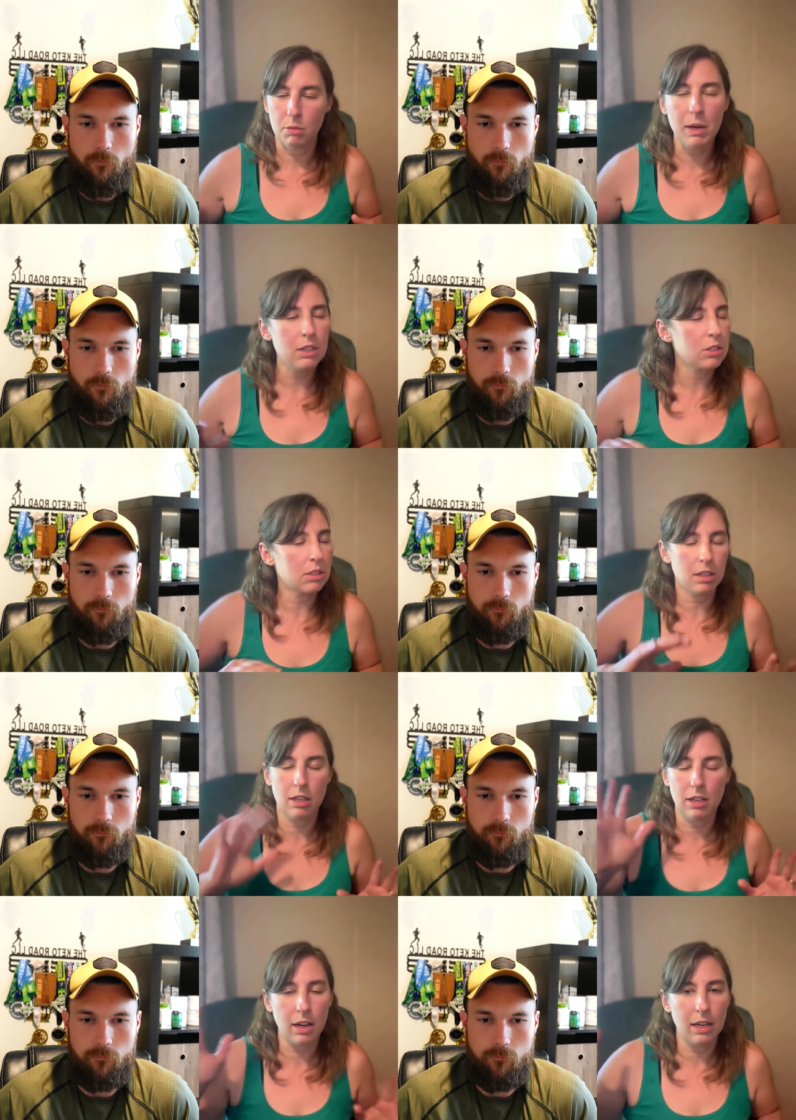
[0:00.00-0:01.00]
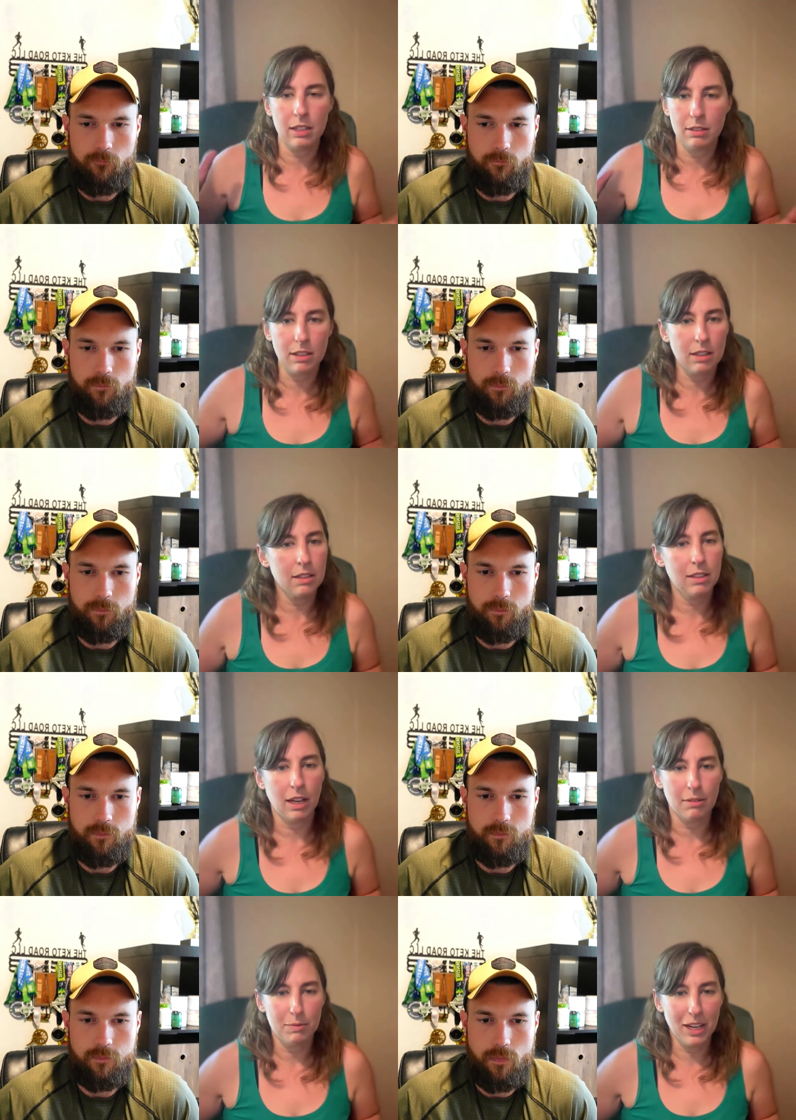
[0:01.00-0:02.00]
Speaker 1: much. And I,
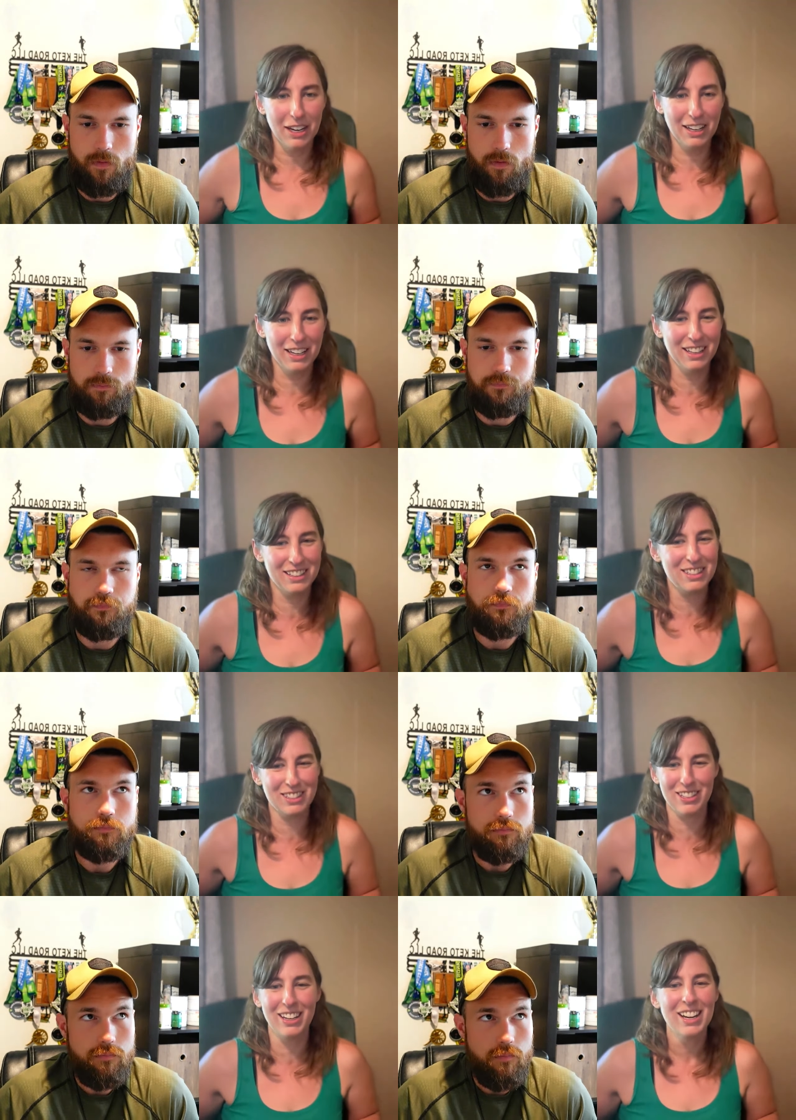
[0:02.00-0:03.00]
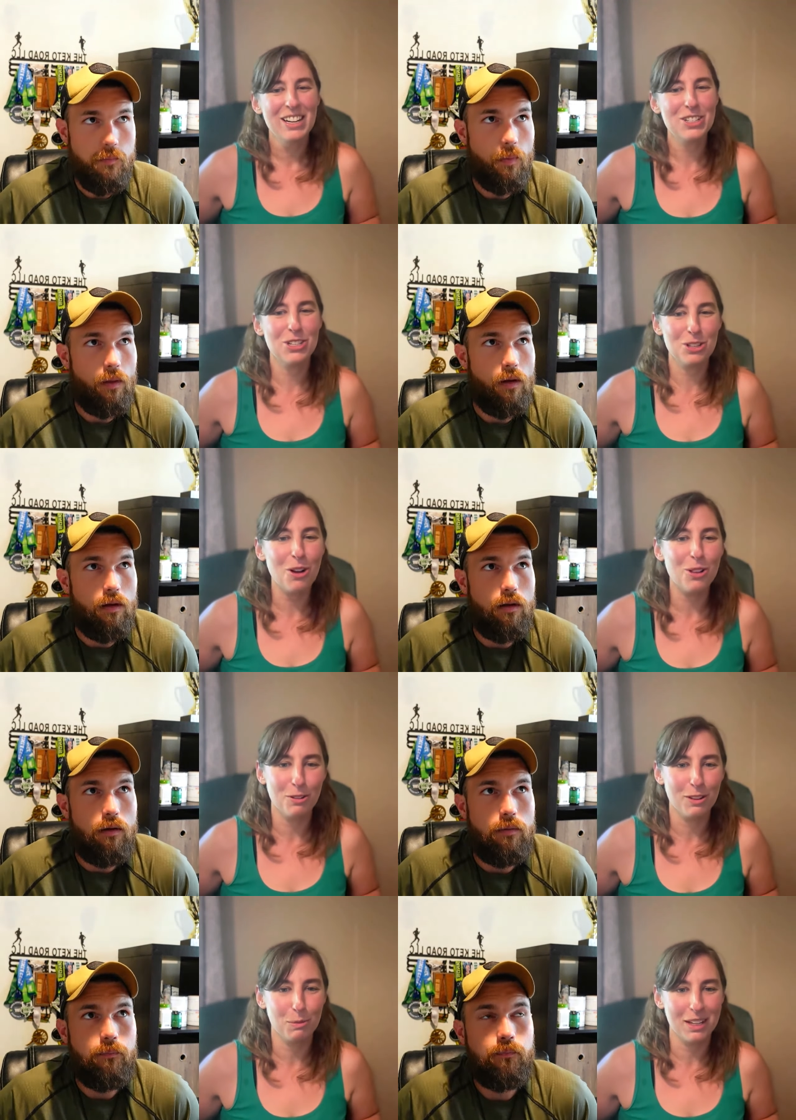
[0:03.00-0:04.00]
yeah, it's just all
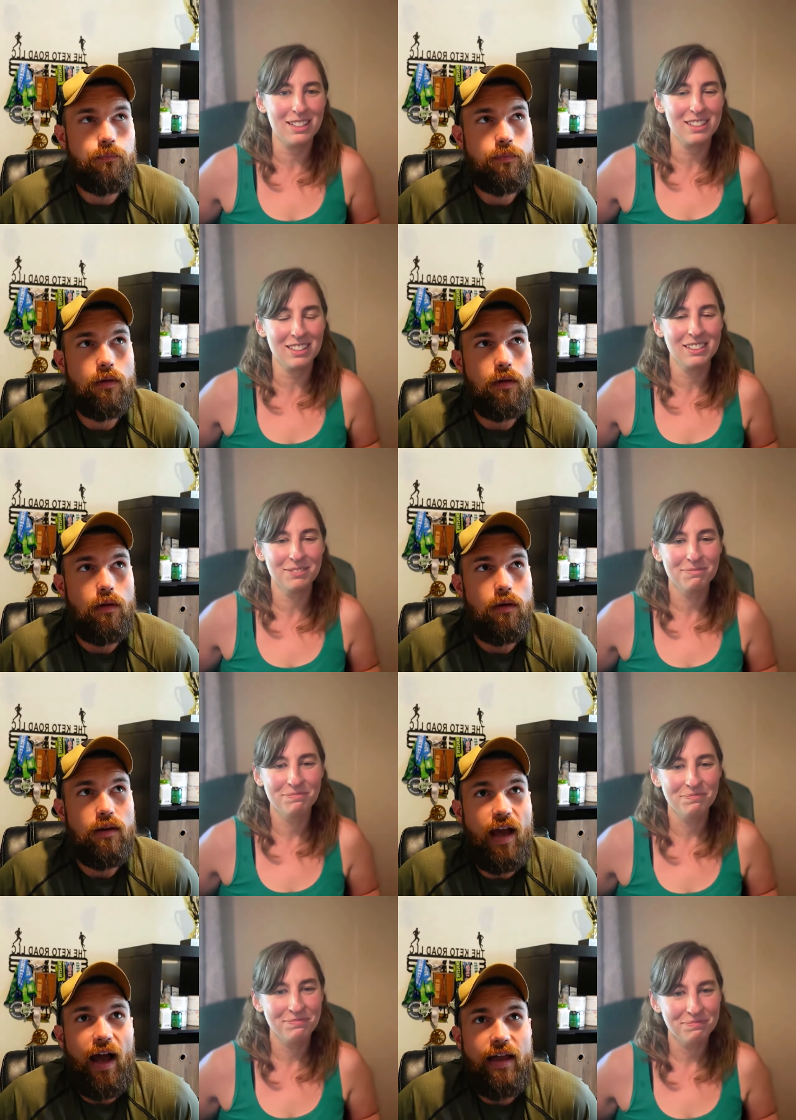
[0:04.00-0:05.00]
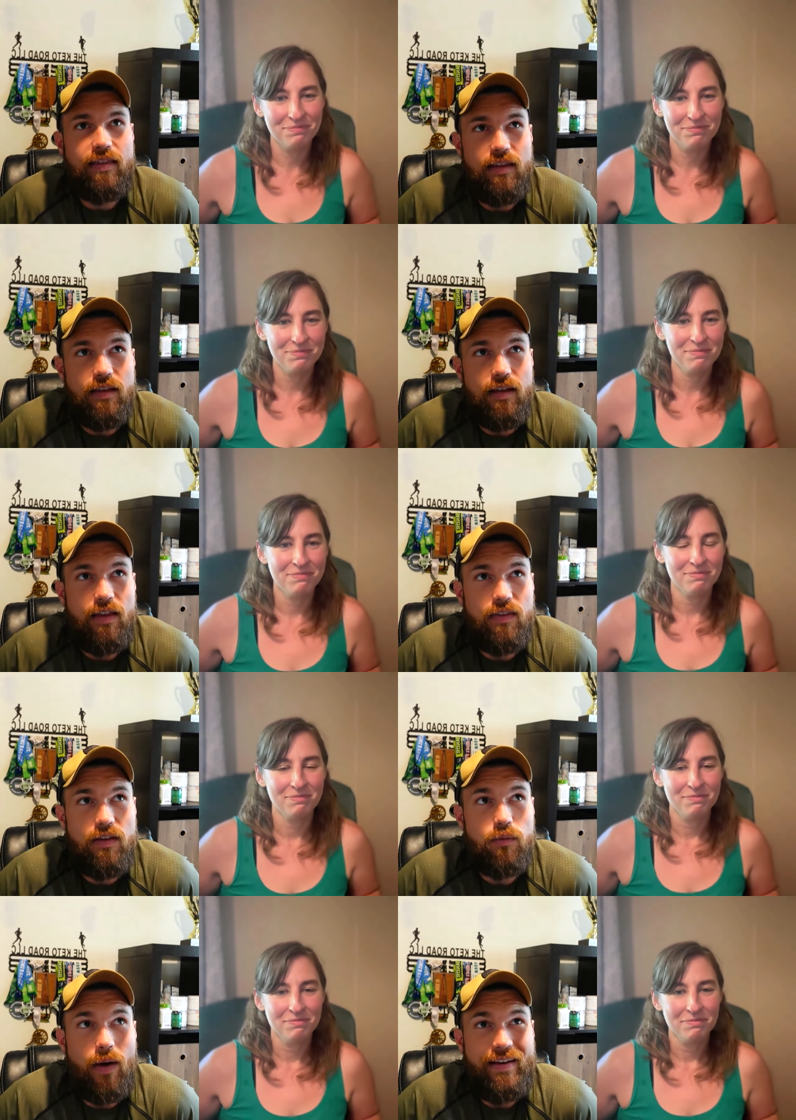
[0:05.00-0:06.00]
over the place.
Speaker 2: Yeah. I think, I
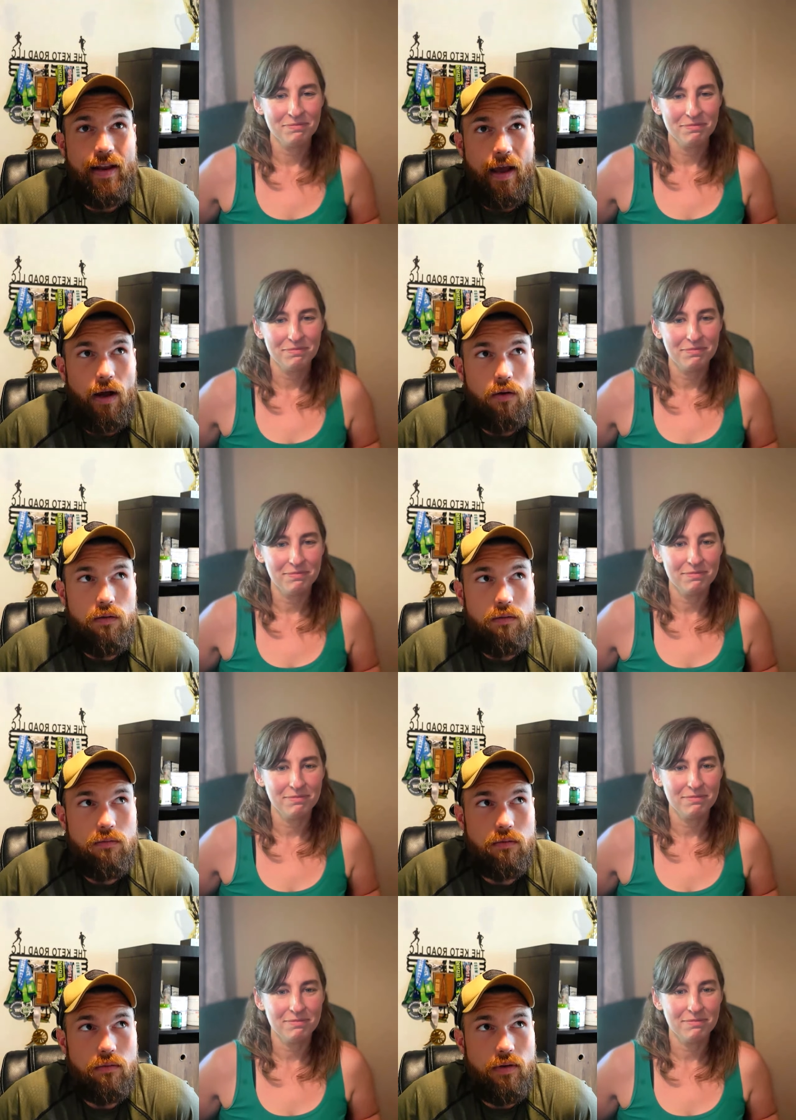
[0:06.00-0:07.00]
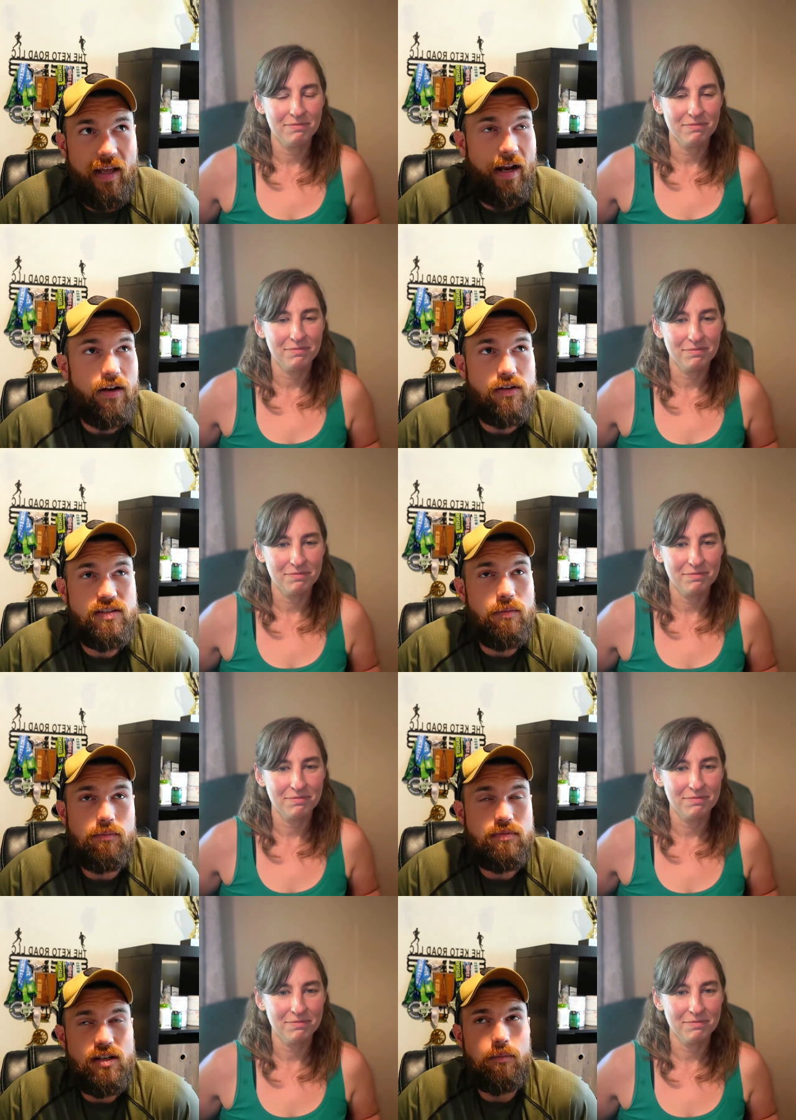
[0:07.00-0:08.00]
think right now, and I know
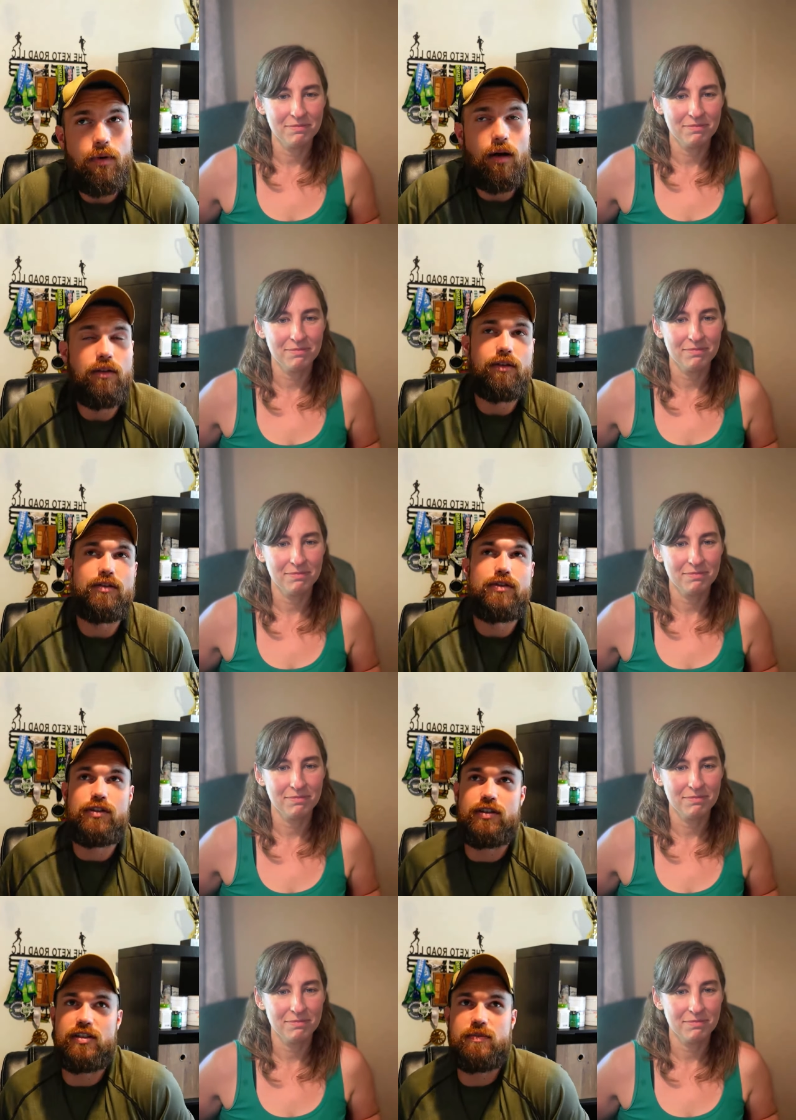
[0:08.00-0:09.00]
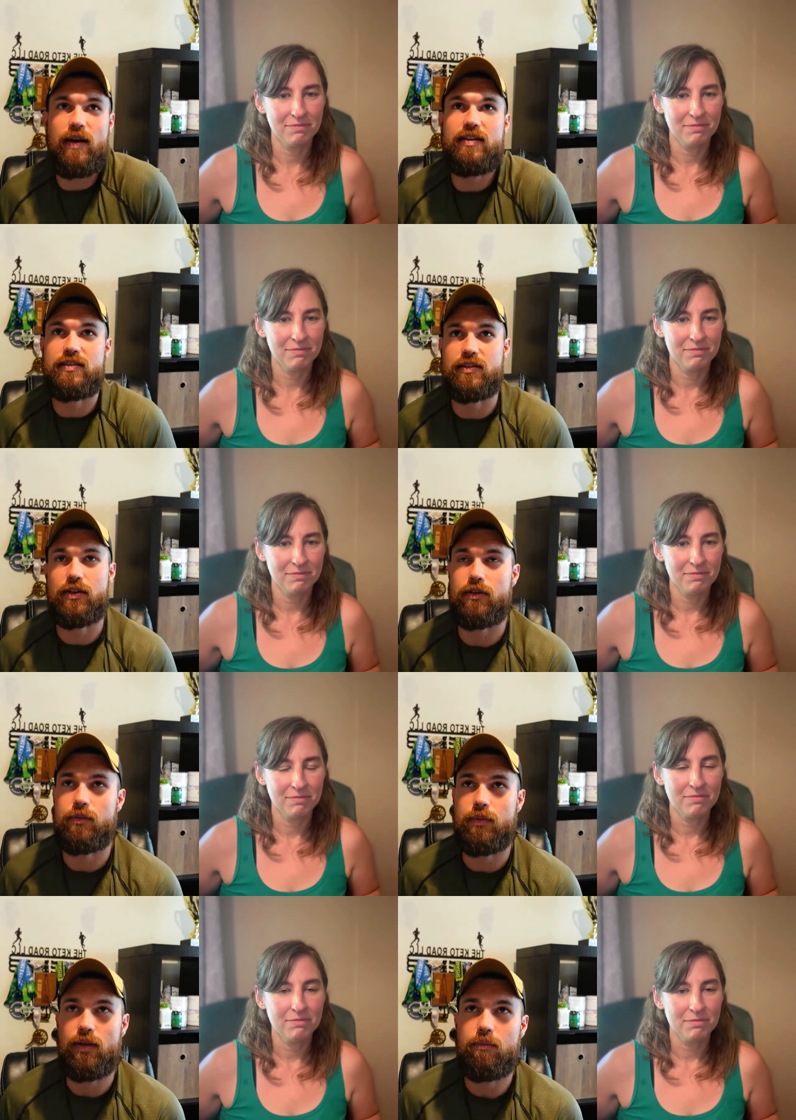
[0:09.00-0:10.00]
some, some other nutritionists might disagree with
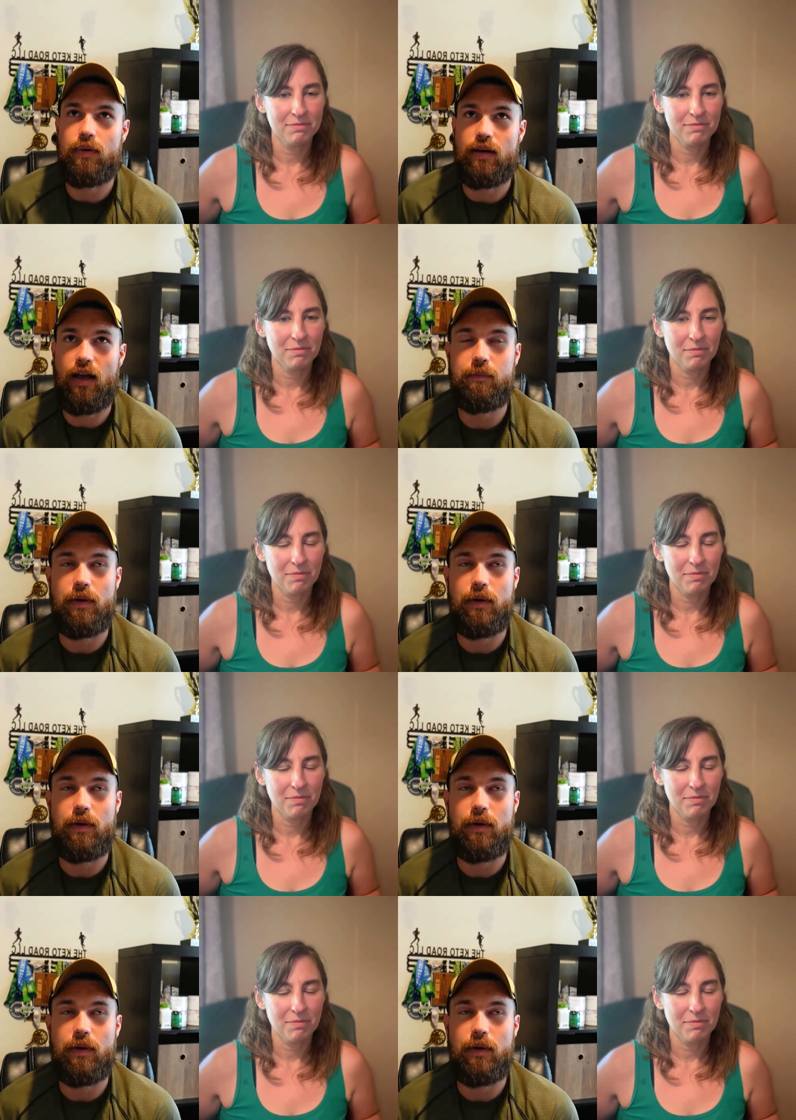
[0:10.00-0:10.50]
me, but I have my